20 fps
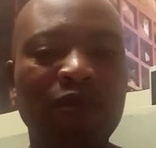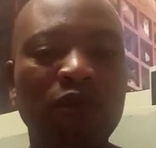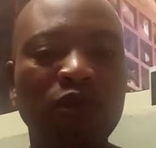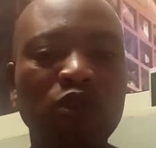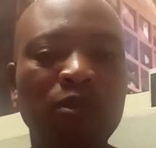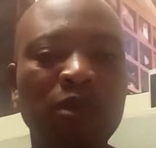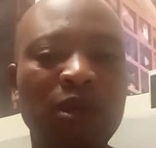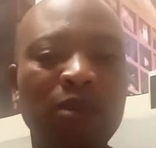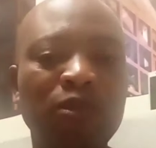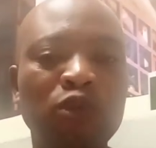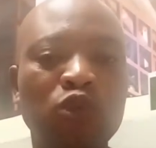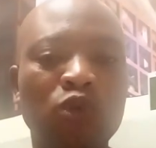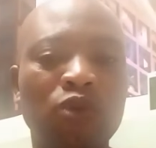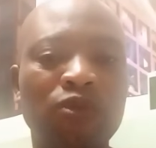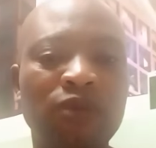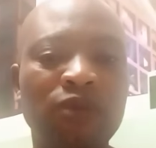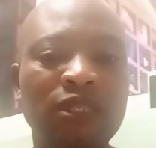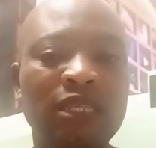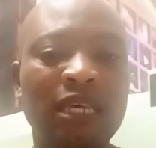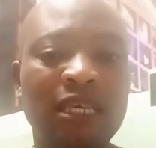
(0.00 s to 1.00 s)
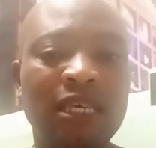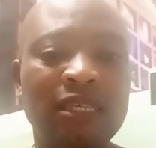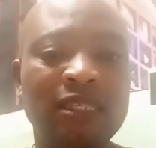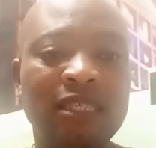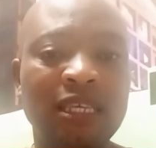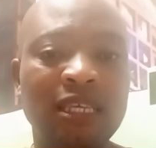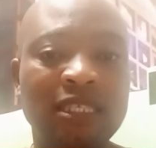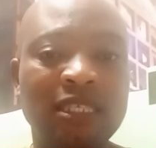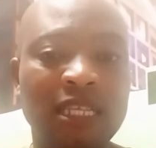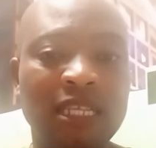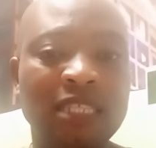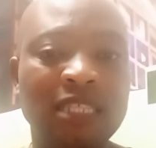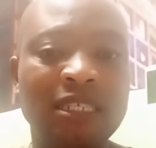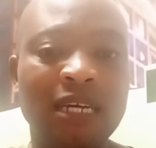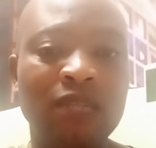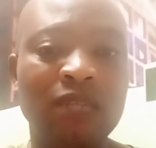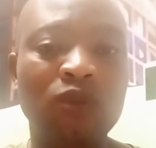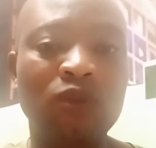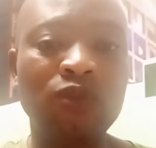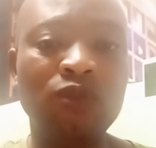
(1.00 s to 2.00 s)
able to create a state in Nigeria.
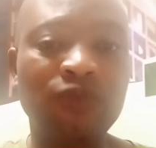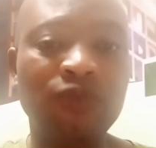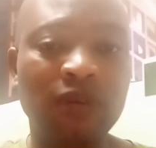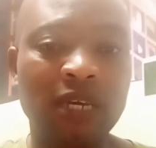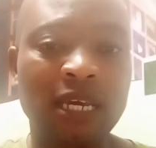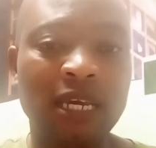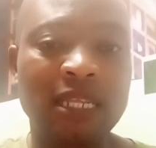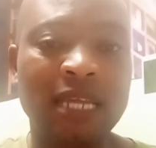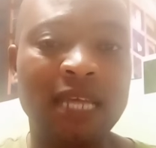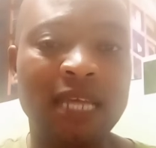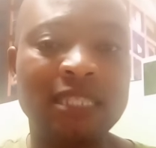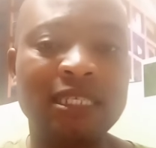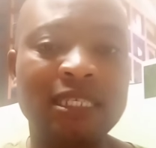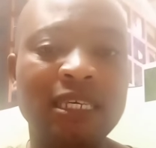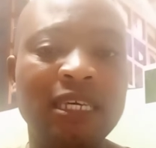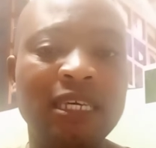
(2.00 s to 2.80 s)
Don't forget that in the